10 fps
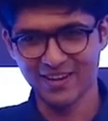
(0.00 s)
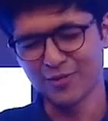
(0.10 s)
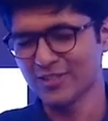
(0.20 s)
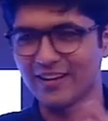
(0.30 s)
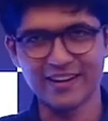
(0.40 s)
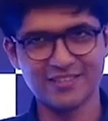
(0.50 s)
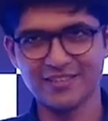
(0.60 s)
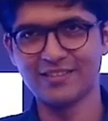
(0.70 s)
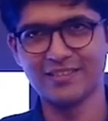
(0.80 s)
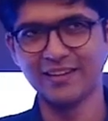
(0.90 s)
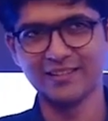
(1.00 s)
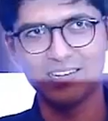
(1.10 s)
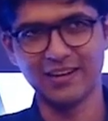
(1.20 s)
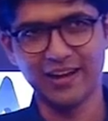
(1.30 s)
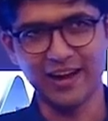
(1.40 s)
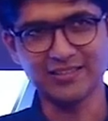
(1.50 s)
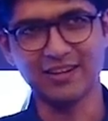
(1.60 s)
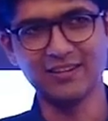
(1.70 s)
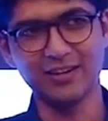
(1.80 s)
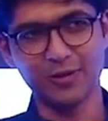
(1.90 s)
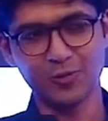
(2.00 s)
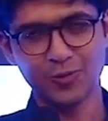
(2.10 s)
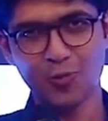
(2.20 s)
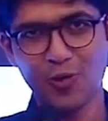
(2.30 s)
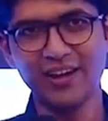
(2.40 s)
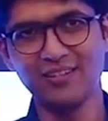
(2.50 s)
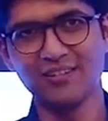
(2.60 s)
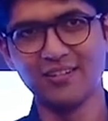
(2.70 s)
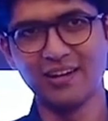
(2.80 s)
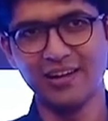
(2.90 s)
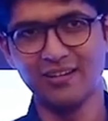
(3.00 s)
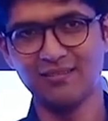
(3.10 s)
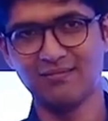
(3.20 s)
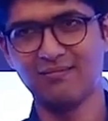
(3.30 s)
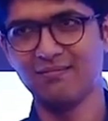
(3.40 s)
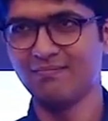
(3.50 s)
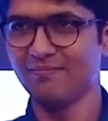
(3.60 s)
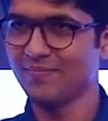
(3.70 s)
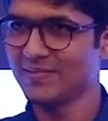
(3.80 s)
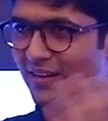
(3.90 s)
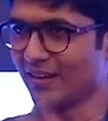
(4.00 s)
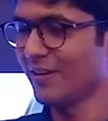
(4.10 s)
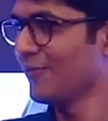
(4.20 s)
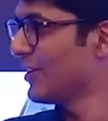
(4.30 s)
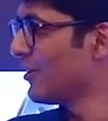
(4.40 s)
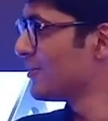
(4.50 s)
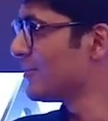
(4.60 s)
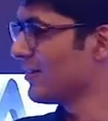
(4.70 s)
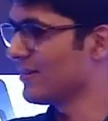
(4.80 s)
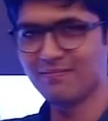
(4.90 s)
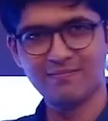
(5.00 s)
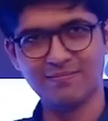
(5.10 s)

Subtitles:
it was a great journey. Seriously, like I started quite early. Started with Alan sir.